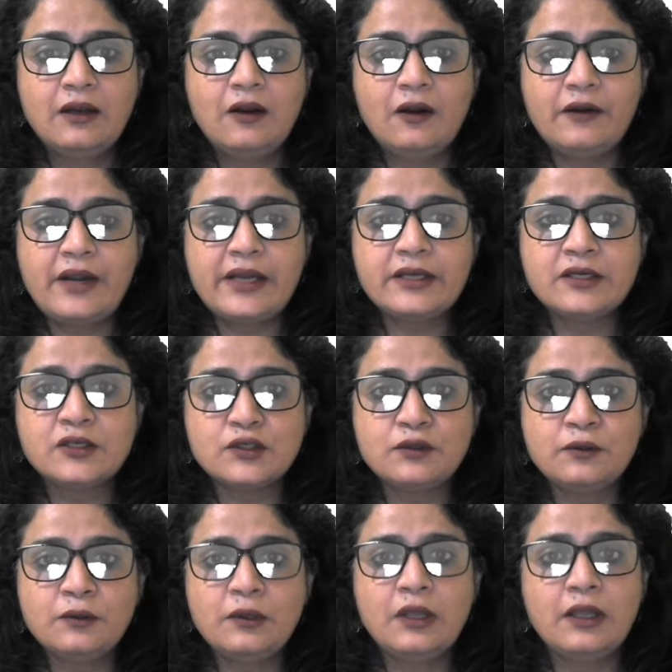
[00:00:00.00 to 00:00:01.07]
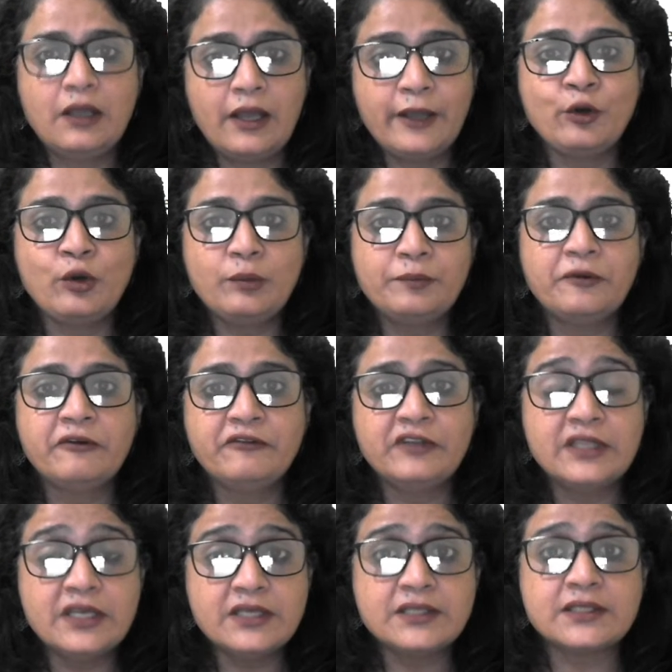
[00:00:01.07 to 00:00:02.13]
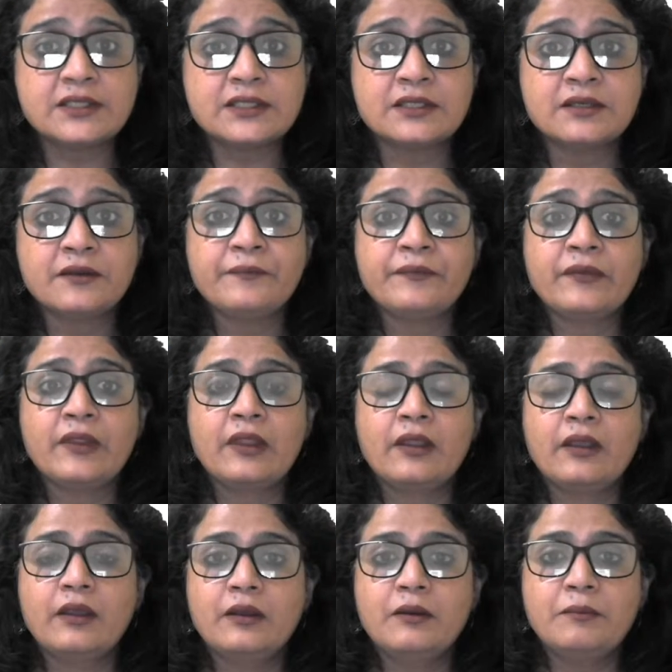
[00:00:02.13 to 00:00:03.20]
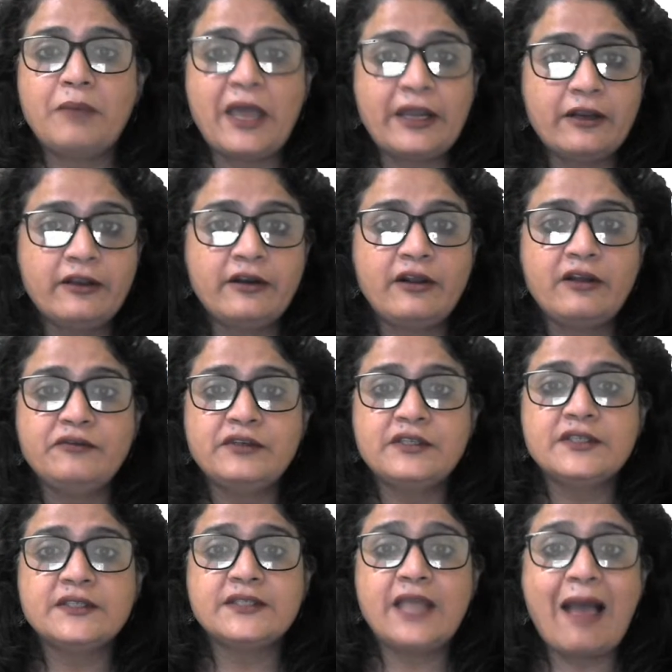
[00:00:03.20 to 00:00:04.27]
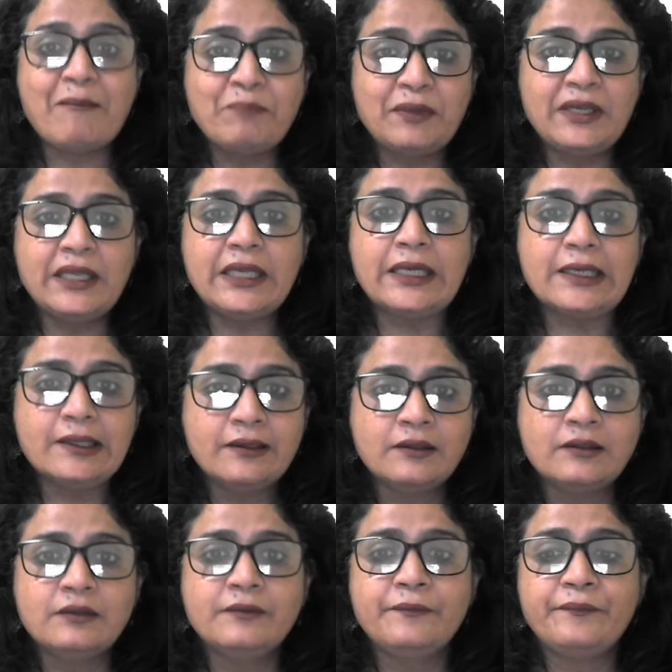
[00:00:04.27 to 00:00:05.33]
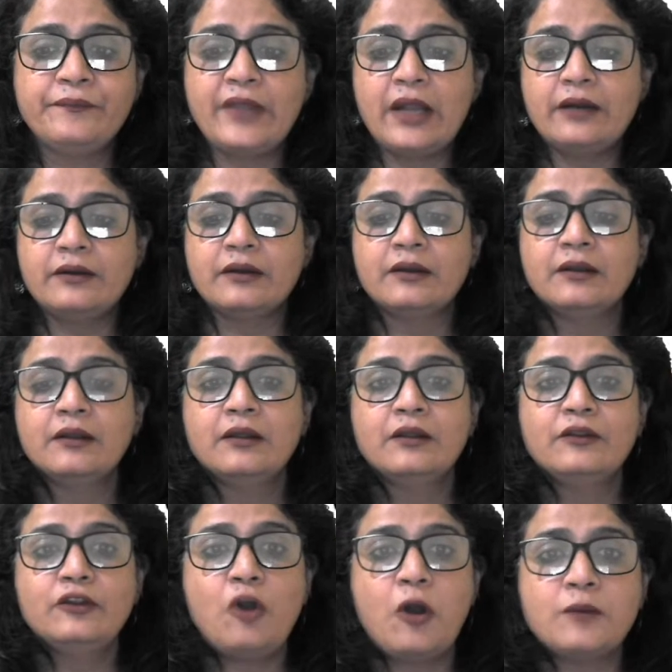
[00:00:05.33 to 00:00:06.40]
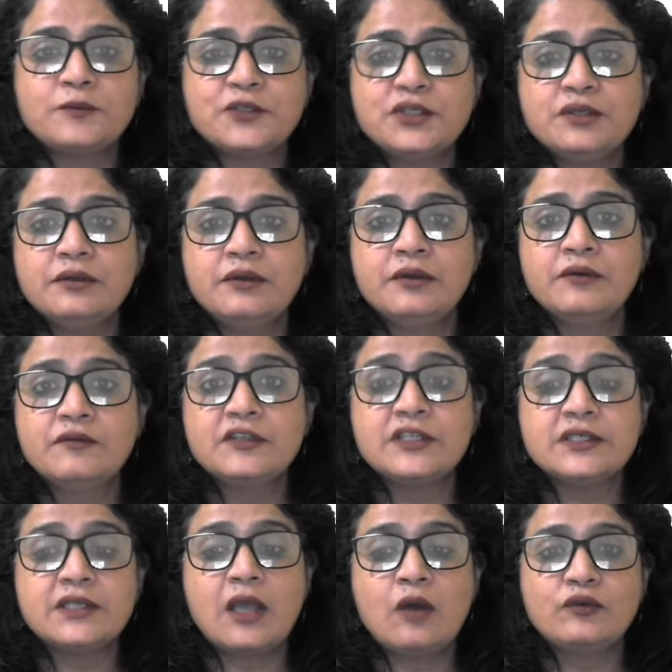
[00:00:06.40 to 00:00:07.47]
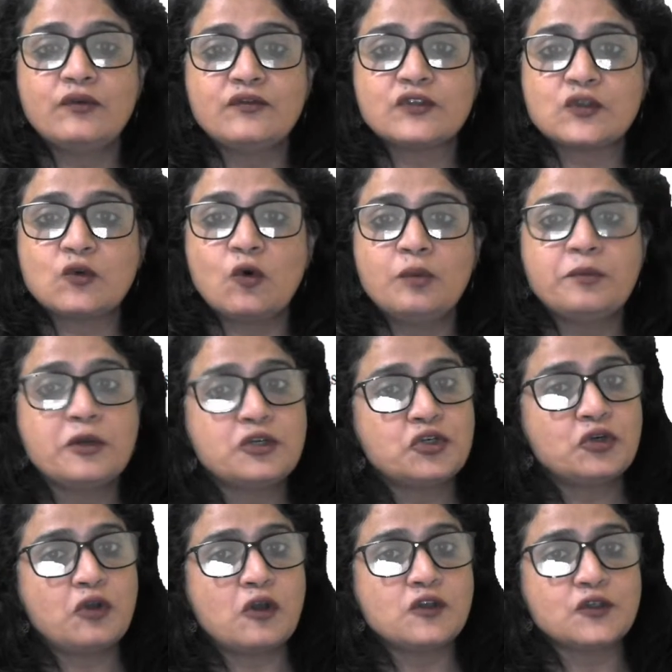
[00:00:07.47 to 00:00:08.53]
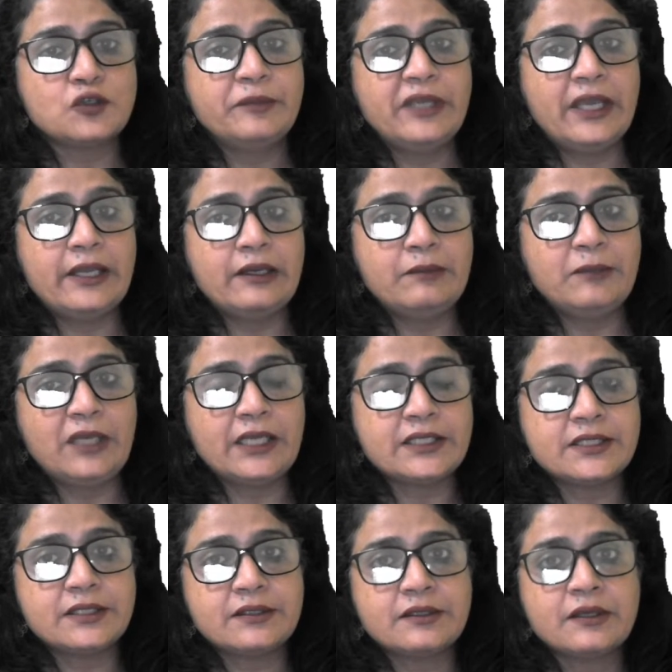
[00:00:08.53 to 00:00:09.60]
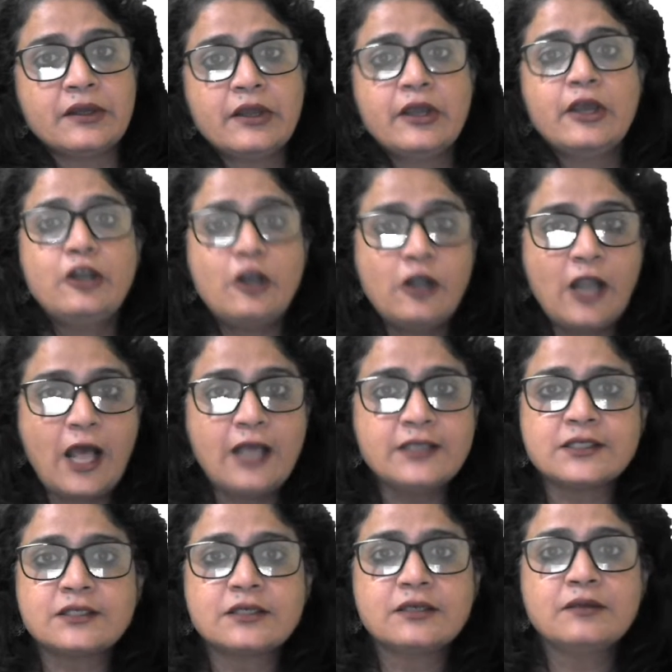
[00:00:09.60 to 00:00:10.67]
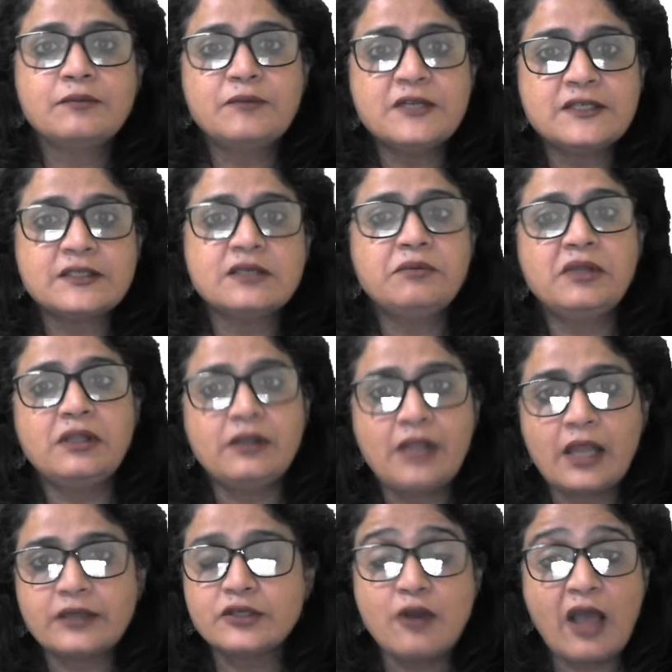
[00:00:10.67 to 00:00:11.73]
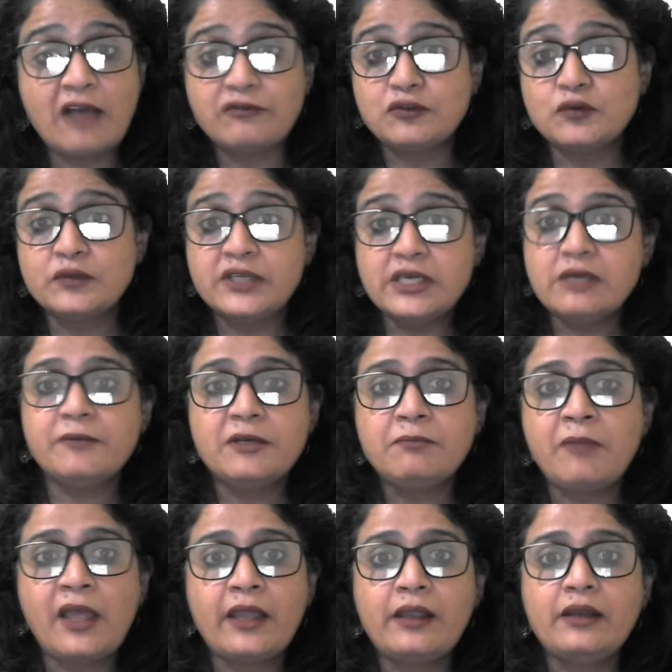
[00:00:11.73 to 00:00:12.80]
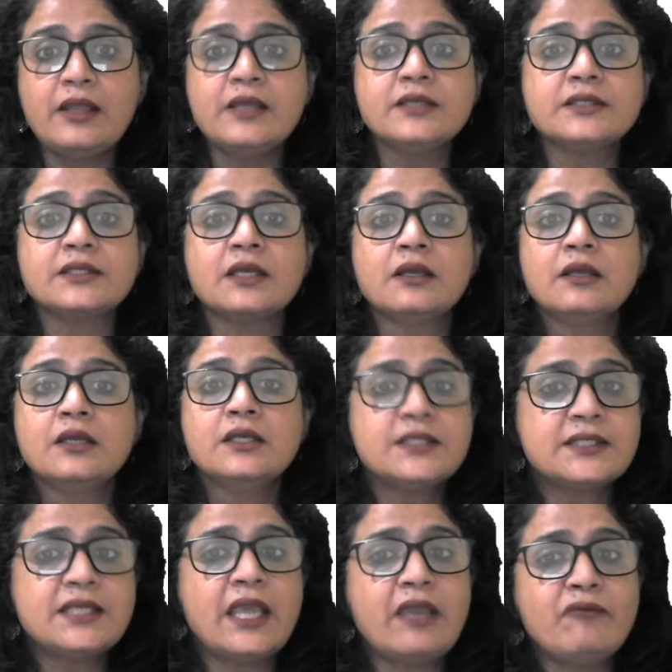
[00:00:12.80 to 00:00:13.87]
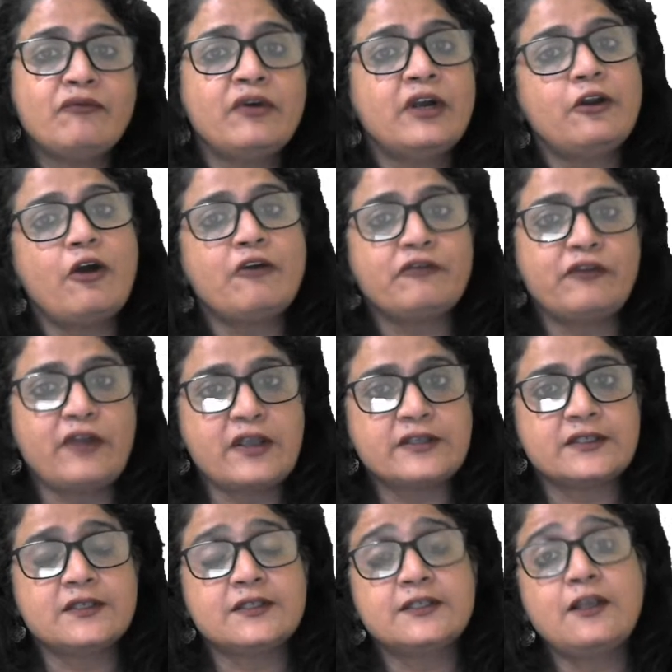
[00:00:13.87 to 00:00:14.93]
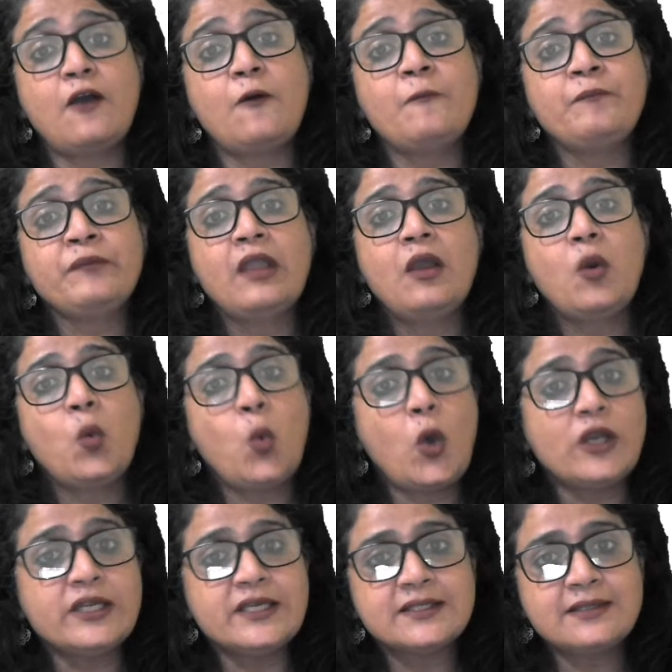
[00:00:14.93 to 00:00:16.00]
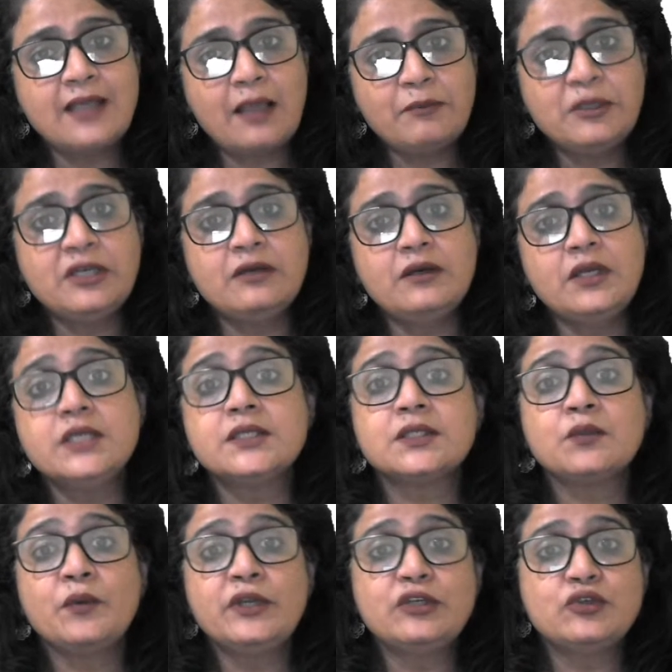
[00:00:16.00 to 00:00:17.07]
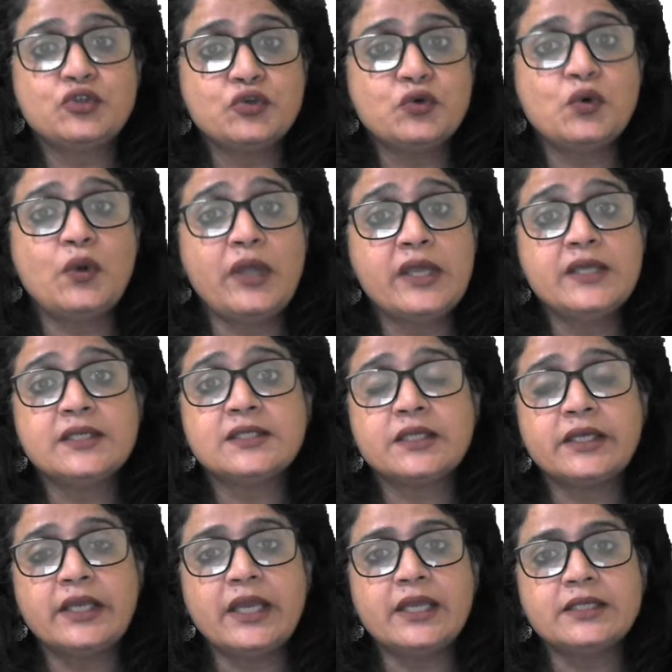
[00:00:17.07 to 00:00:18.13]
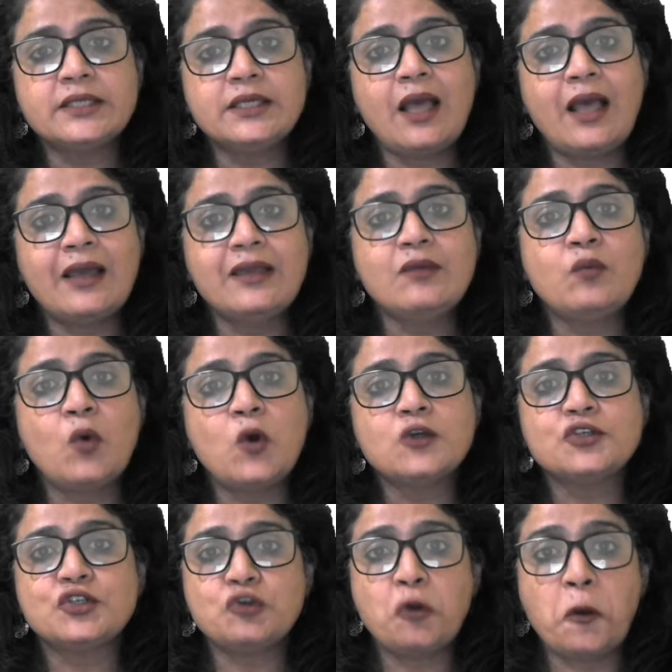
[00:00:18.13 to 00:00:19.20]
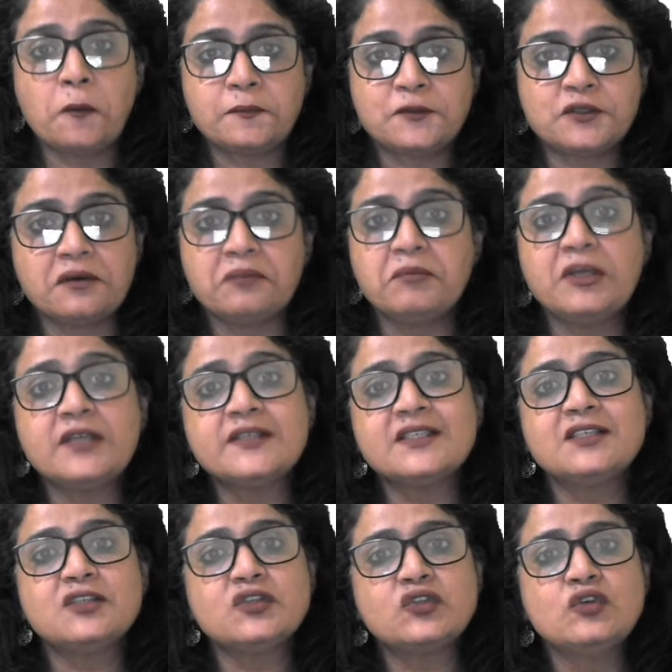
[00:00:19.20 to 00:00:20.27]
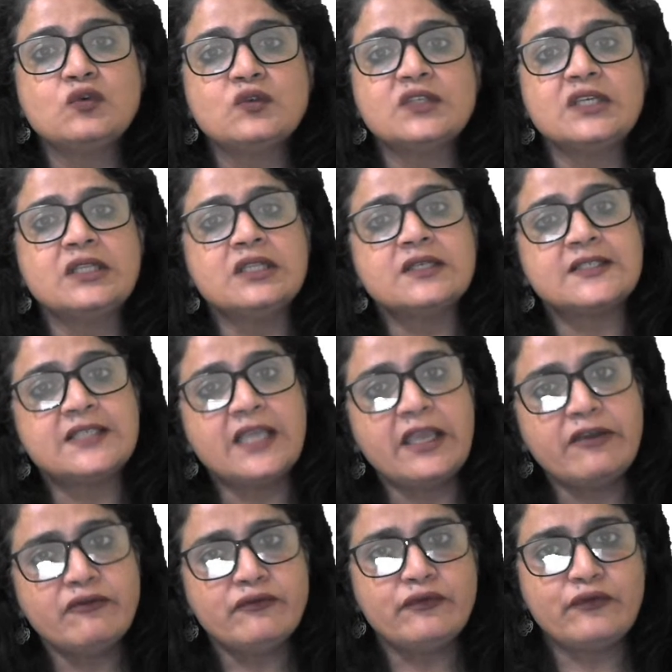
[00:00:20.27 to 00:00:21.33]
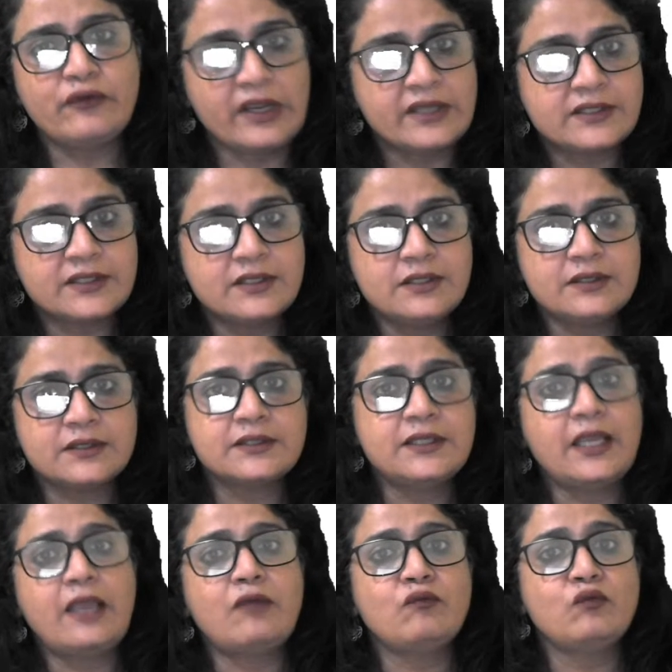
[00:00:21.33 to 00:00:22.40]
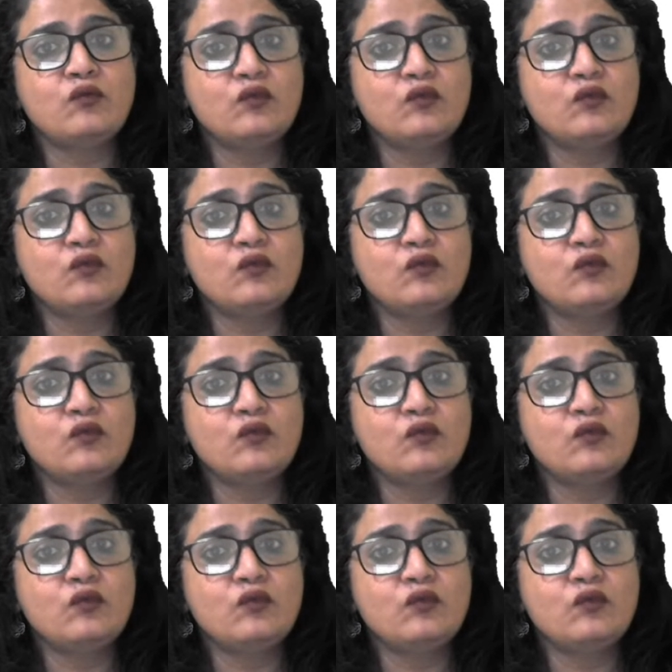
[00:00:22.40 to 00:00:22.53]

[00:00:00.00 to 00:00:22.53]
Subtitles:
Alright, so I hope with this paragraph it is amply clear that the option which is out of scope should also be eliminated. The last principle that you have to keep in mind is same word or phrases. Now, what examiner is going to do is create an eyewash option because it is using the same phrases, same